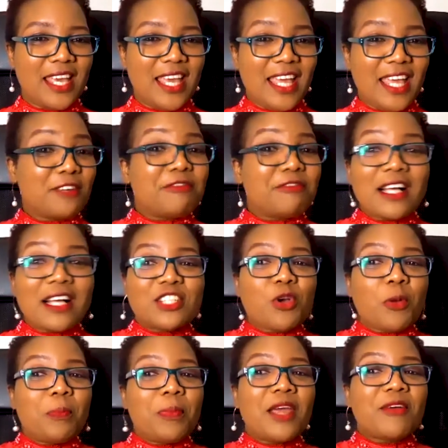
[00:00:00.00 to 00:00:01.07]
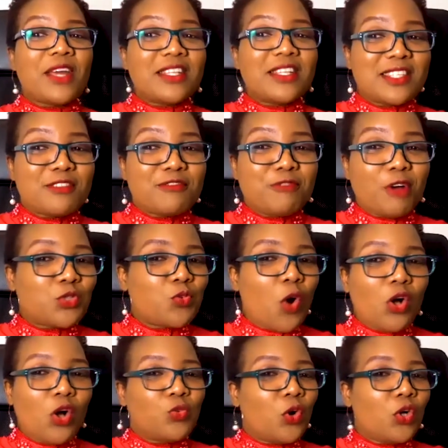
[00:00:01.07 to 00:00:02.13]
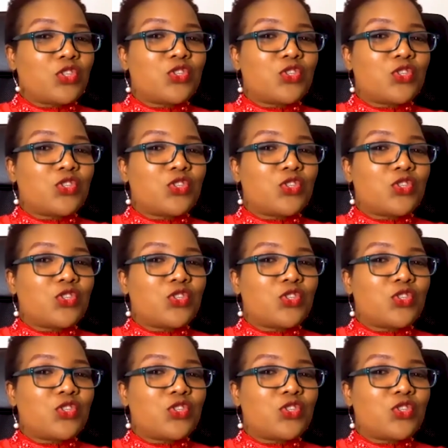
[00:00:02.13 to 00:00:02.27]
The fact that your parents fought World War